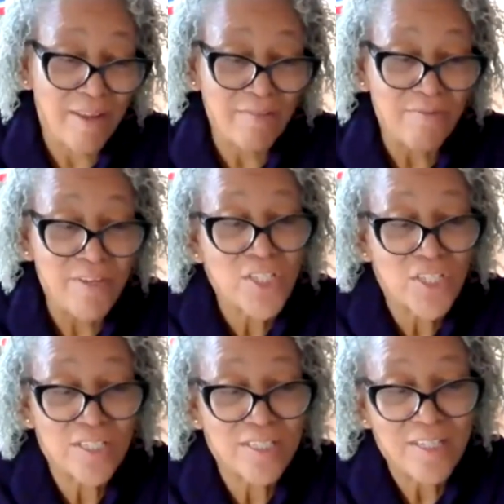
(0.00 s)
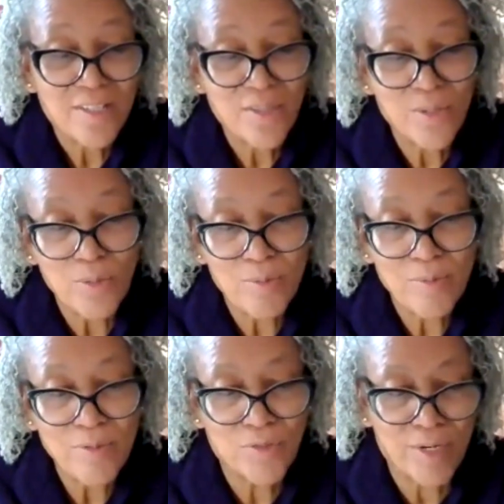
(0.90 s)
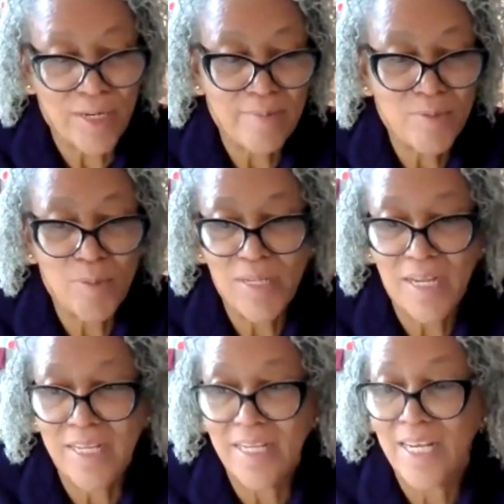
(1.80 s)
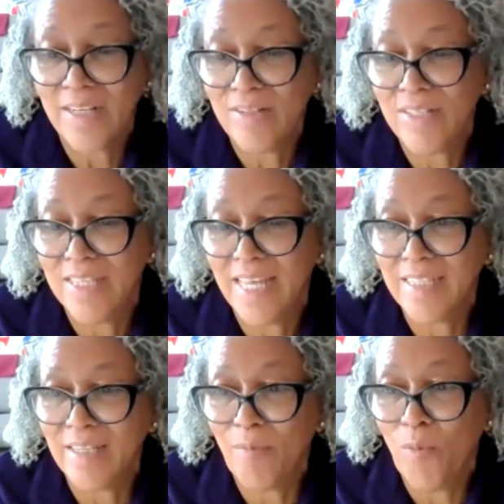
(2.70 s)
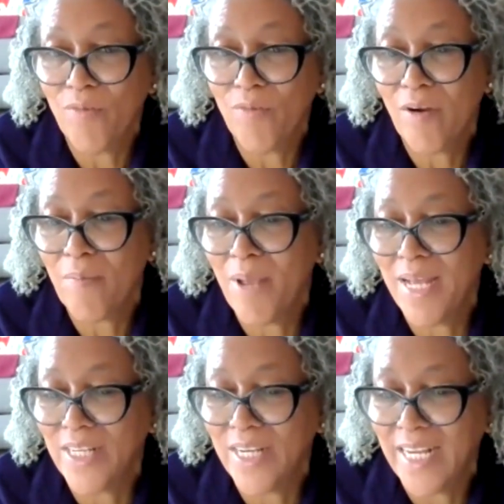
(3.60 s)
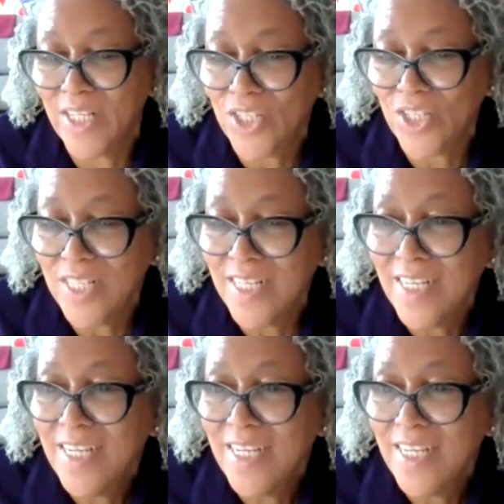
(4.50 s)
and vision through dreams. But again, like you said, that's more of our imagination